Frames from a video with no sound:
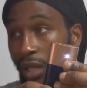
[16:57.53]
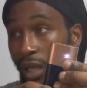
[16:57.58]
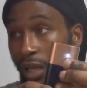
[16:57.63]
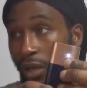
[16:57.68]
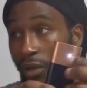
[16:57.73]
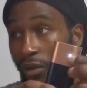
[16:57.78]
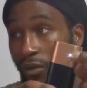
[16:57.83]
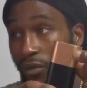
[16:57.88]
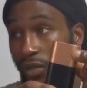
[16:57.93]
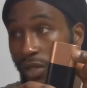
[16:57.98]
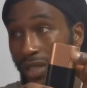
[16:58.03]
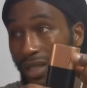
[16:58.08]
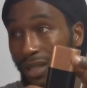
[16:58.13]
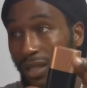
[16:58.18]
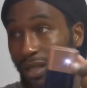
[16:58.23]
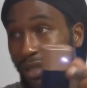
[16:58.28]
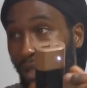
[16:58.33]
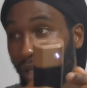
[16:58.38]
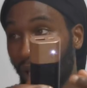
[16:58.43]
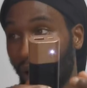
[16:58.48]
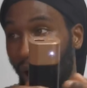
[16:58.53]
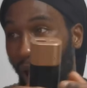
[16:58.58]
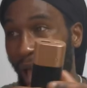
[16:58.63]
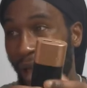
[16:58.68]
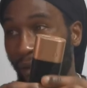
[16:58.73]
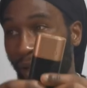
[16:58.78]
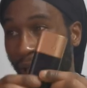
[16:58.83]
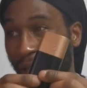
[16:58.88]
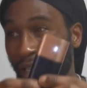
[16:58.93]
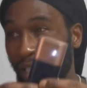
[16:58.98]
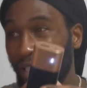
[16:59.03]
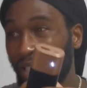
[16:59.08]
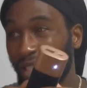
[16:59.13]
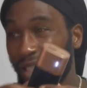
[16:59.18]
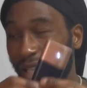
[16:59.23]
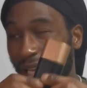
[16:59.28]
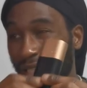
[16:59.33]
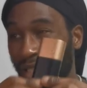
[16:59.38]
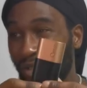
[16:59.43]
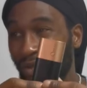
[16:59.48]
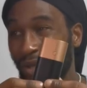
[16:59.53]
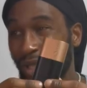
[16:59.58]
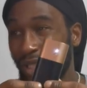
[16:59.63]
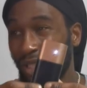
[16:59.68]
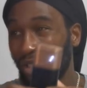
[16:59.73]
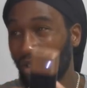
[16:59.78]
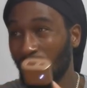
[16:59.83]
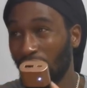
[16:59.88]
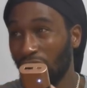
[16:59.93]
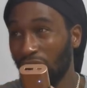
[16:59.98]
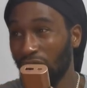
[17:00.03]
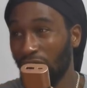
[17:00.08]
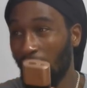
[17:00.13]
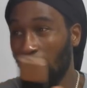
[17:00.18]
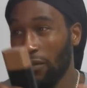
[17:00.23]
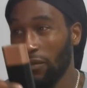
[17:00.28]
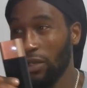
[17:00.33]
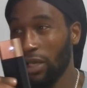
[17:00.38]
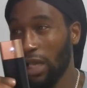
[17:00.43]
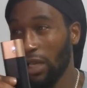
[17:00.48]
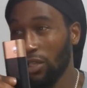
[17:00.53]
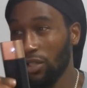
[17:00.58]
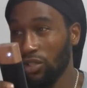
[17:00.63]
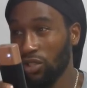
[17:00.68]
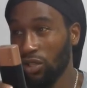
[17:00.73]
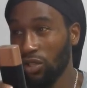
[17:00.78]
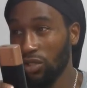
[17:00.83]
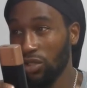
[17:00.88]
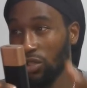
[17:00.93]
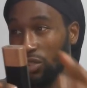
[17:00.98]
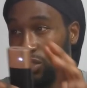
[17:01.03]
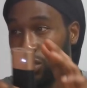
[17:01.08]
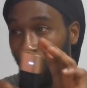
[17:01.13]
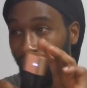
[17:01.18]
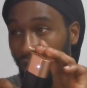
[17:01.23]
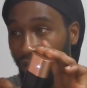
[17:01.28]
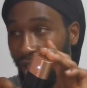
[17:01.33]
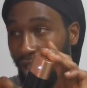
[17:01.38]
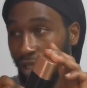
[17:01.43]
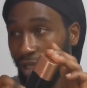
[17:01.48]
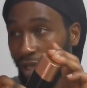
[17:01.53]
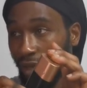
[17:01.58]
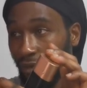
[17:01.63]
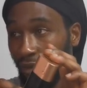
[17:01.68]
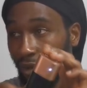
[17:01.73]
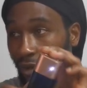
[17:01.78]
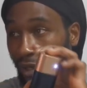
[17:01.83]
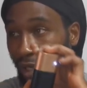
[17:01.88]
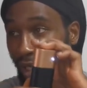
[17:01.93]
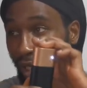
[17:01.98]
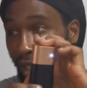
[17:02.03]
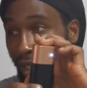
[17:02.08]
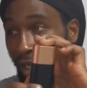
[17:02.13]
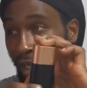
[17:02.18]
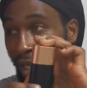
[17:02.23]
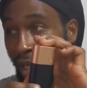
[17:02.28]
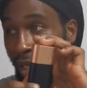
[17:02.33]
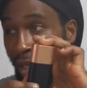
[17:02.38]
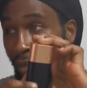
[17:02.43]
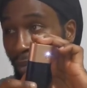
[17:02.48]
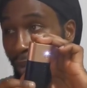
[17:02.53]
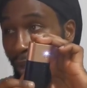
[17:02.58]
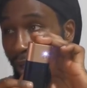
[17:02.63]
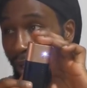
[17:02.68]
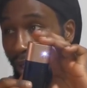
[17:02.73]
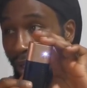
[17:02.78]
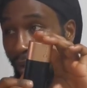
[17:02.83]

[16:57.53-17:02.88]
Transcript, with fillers: and then obviously I have, I need to I still need to charge it. I haven't had a chance to charge it since I've got it, but